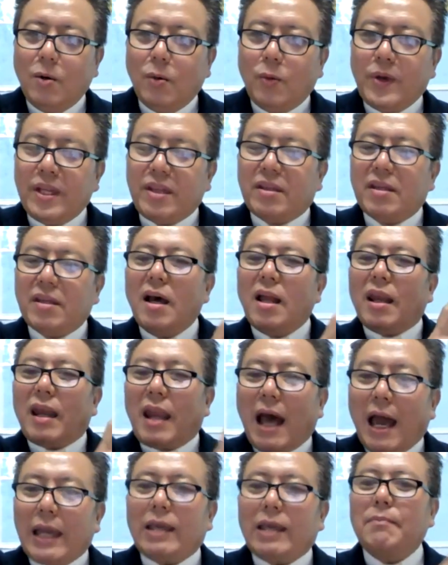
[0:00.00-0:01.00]
with
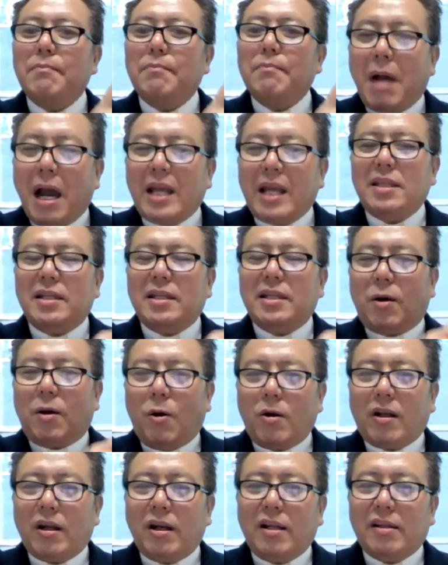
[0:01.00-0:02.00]
like-minded
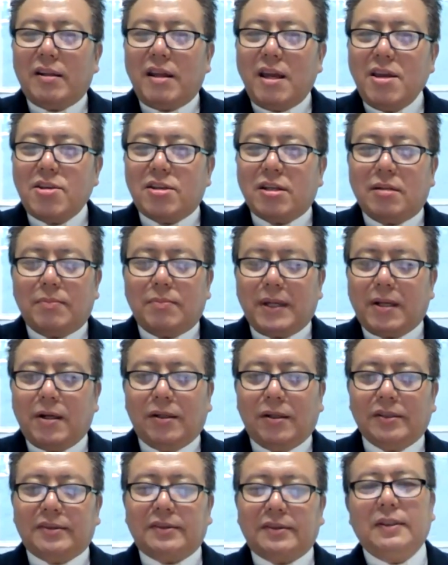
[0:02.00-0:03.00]
organization,
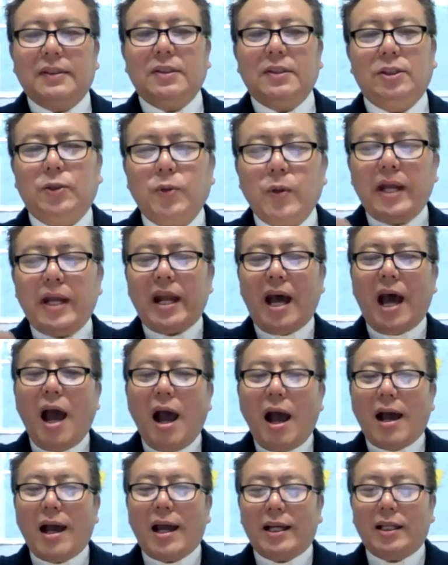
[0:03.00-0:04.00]
because you and
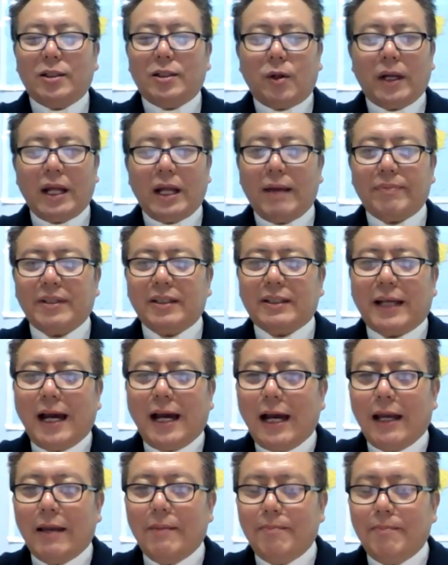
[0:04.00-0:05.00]
I don't have the
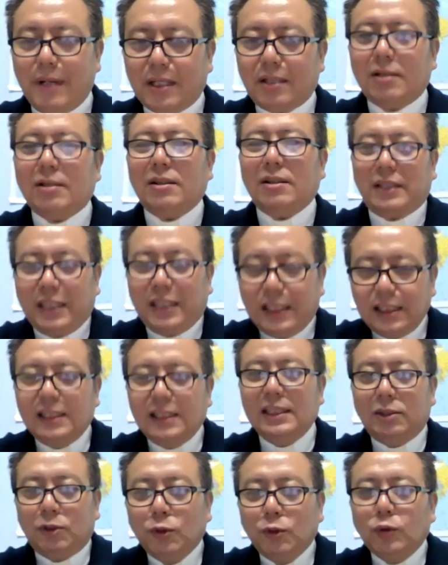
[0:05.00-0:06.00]
time, but
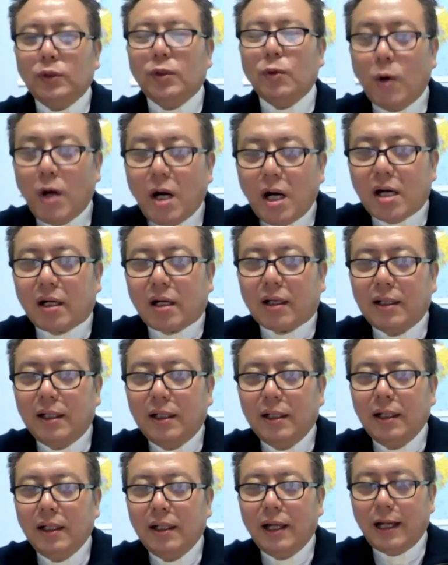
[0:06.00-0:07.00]
we do the work
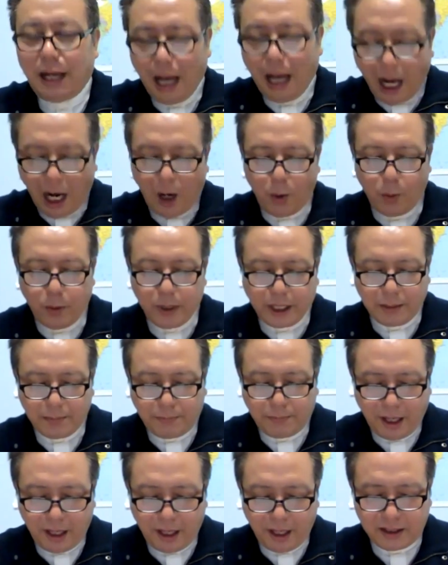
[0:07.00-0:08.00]
and how we
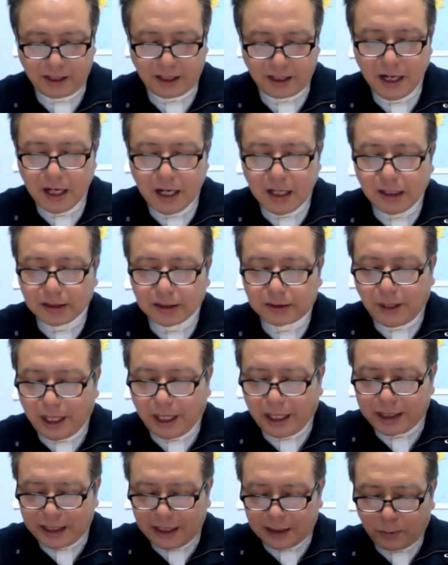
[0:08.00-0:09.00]
can partner.
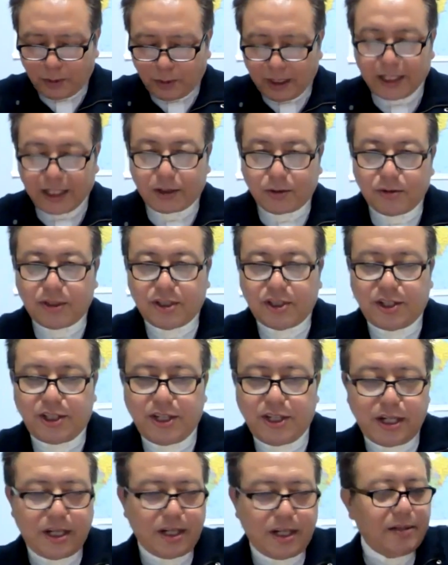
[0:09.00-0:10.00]
So I just would like to
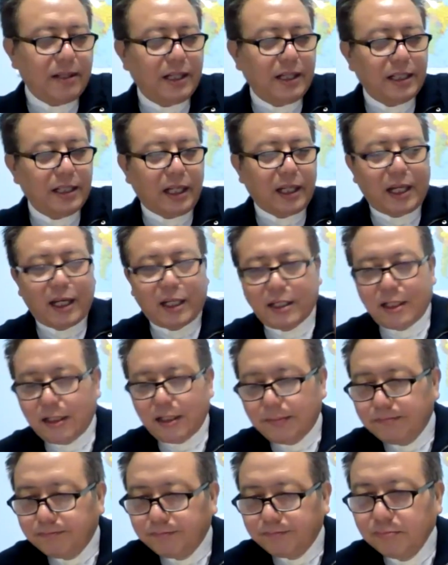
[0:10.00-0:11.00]
share in
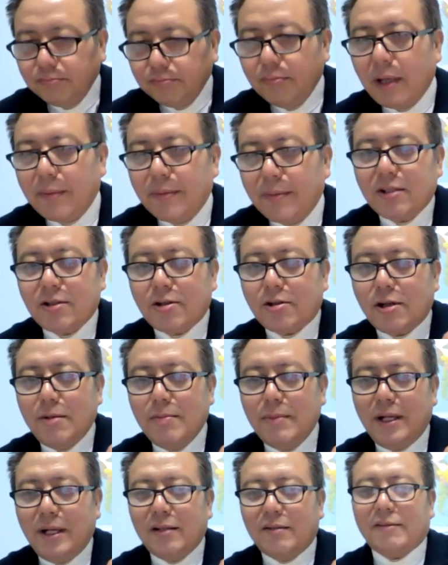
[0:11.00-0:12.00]
another maybe
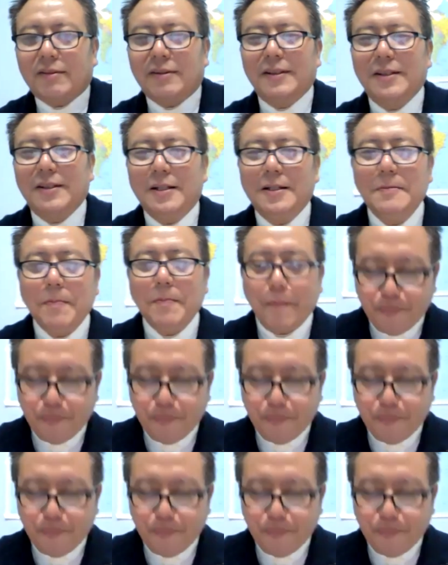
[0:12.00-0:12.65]
3 minutes here,